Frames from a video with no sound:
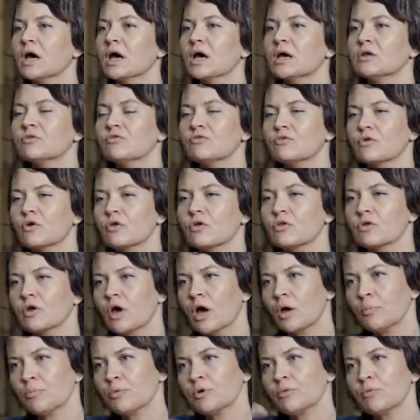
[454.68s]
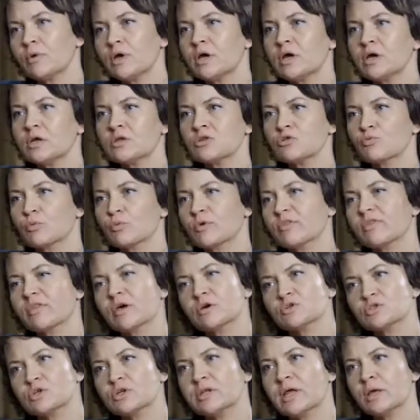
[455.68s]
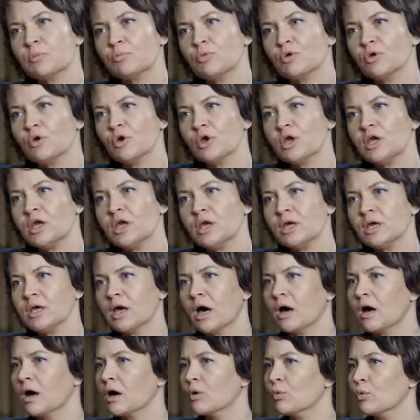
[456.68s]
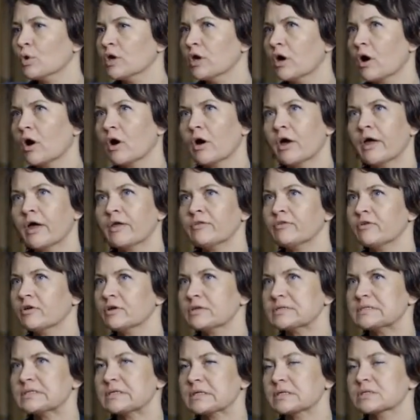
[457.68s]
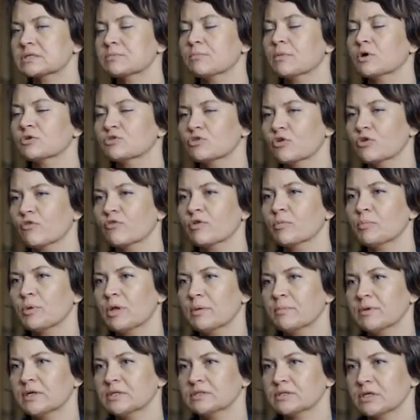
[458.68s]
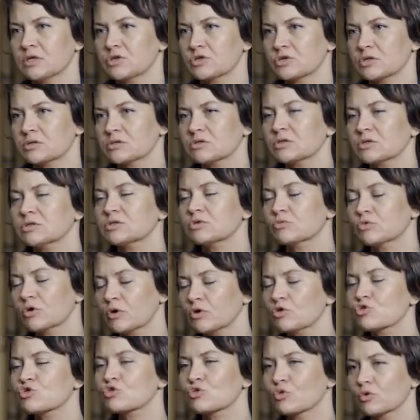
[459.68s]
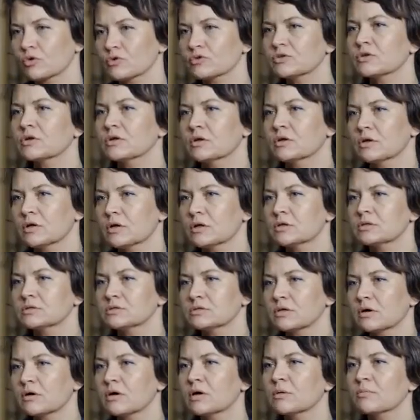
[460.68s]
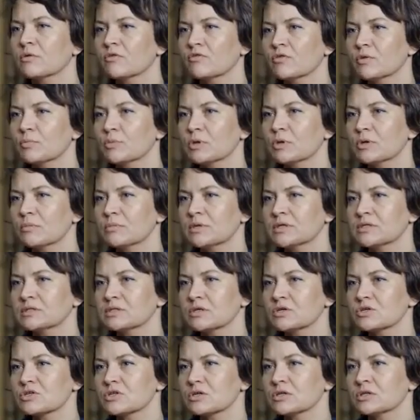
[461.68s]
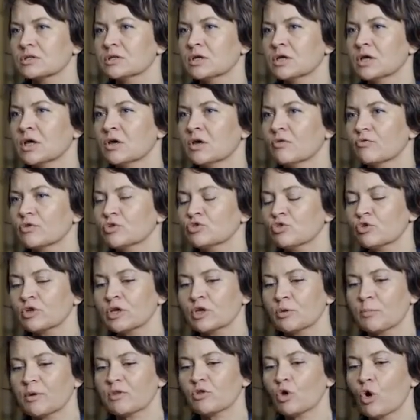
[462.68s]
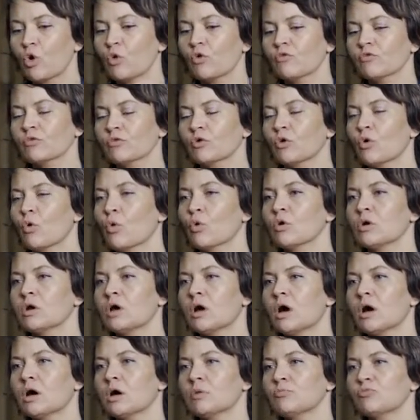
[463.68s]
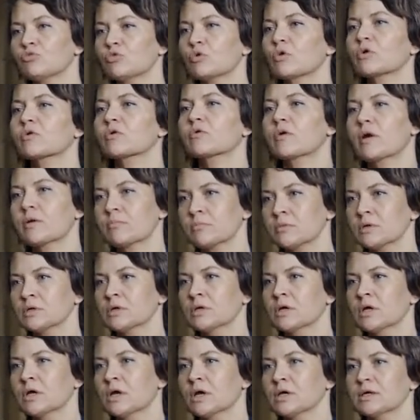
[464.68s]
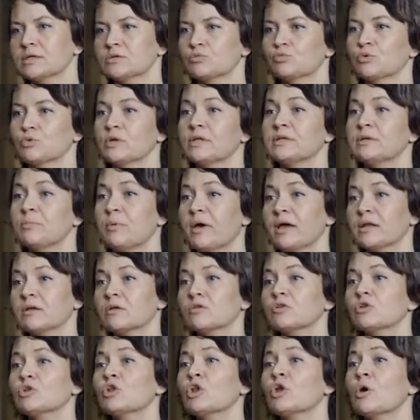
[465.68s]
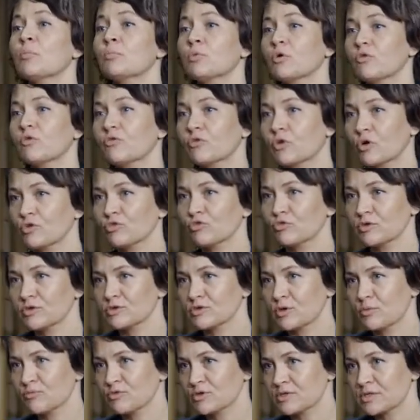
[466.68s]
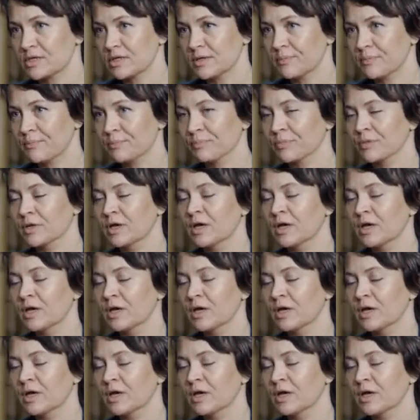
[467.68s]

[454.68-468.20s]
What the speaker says: And for the upper range, 1,000 employee, we are under 6 months of implementation. So it's quite short time of implementation. If we're talking about the overall program, it will depend on the number of countries, obviously.